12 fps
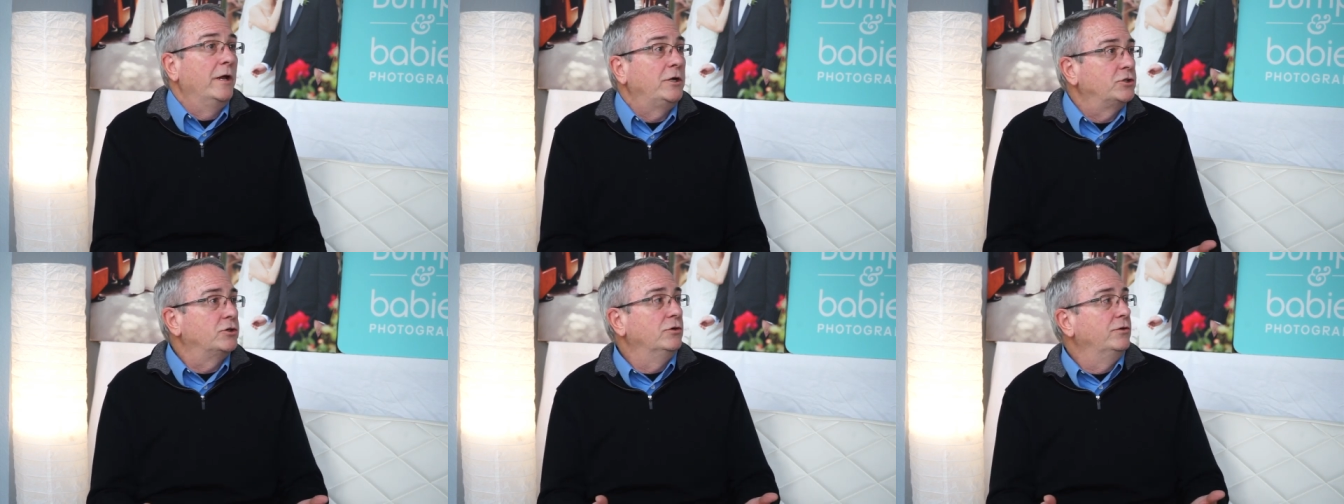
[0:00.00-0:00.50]
they
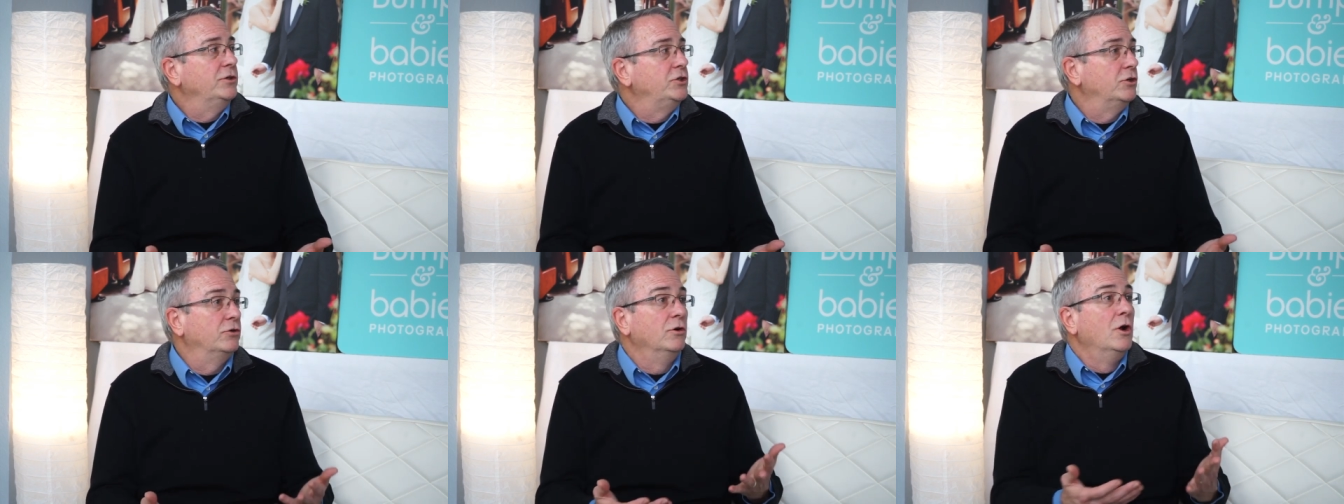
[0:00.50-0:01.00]
will make
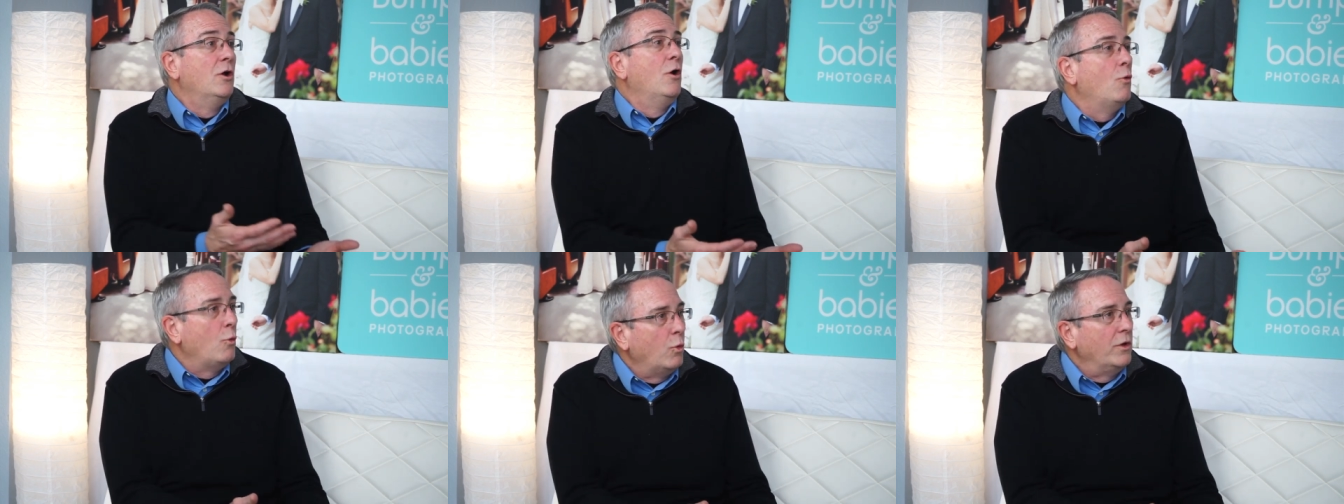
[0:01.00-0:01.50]
sure that
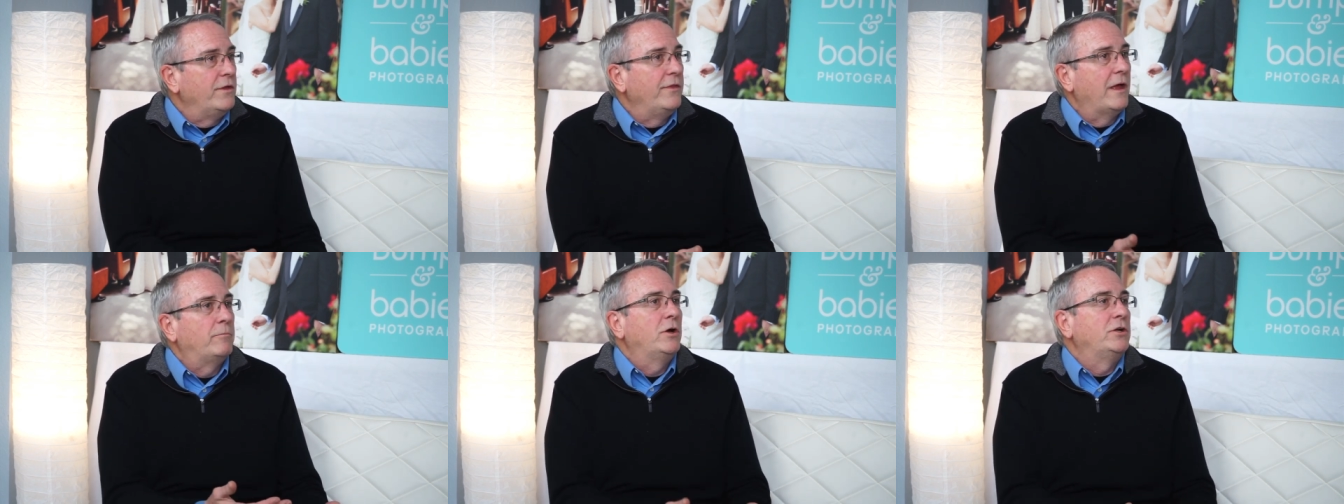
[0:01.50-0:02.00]
you're
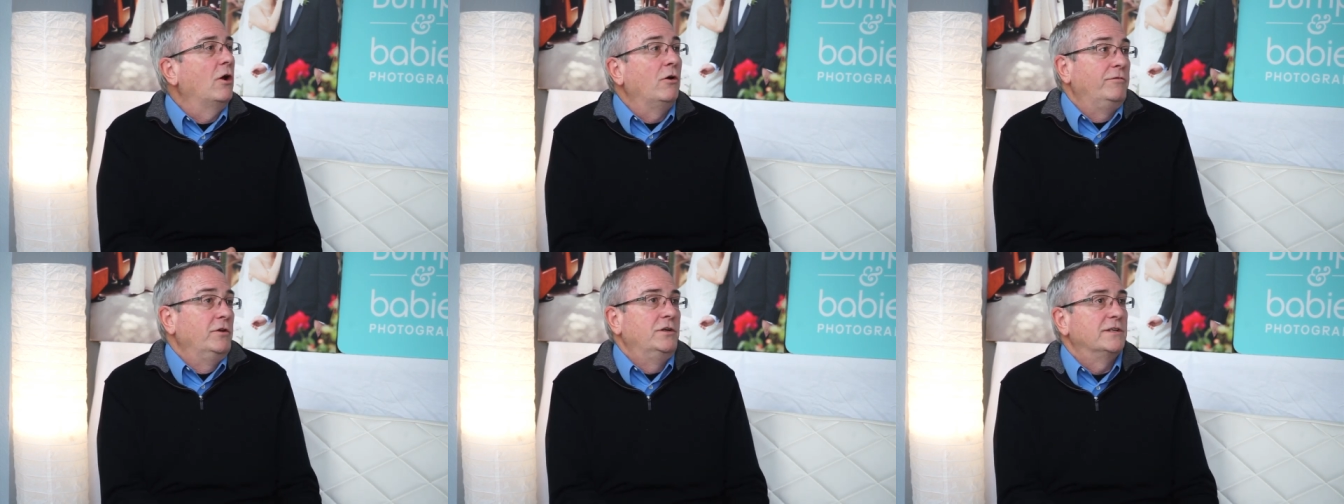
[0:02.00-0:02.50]
within that budget.